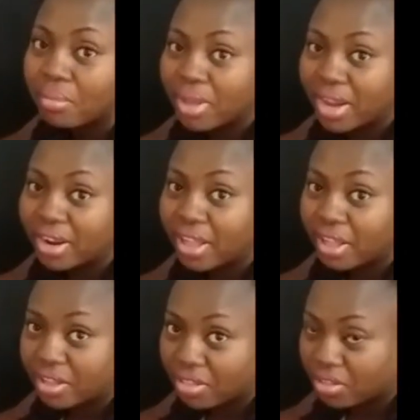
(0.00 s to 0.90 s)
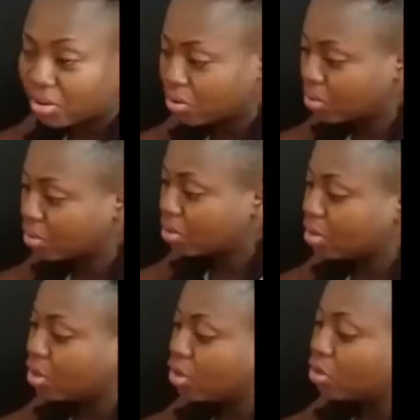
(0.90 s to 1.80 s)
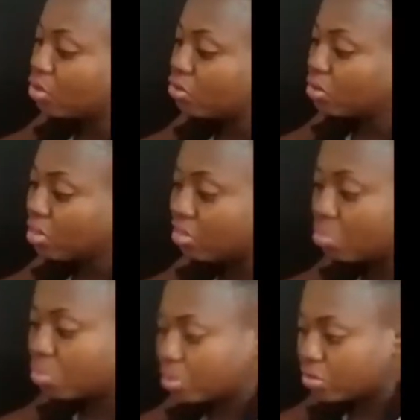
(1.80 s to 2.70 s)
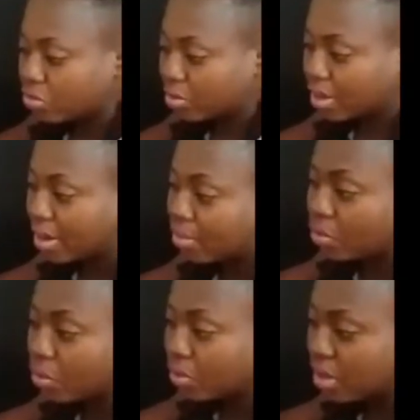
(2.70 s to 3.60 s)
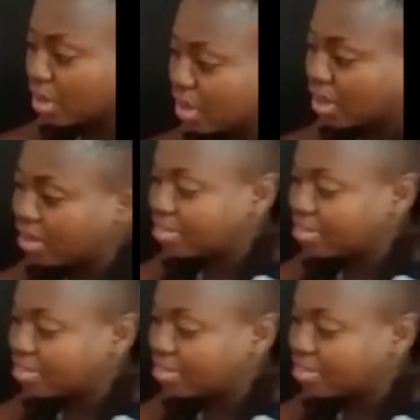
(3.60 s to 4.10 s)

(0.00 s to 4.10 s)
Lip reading: buying ethanol. So this bottle that I'm holding here